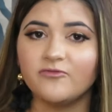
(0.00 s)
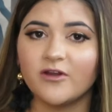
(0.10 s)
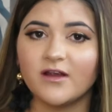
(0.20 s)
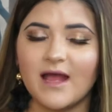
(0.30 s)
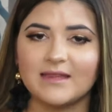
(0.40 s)

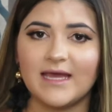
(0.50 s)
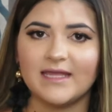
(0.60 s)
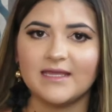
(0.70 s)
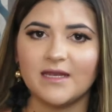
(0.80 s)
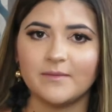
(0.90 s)
far I
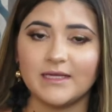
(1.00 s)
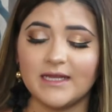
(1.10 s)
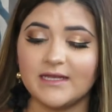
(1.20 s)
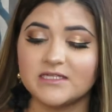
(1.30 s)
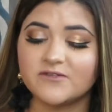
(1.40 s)
like it. I mean,
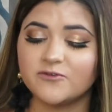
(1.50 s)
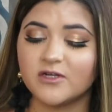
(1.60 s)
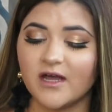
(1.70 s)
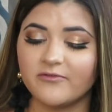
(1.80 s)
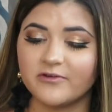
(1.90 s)
it is
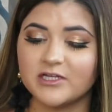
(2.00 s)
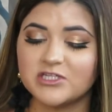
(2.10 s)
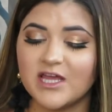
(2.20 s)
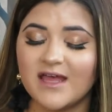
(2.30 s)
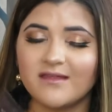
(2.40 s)
full coverage.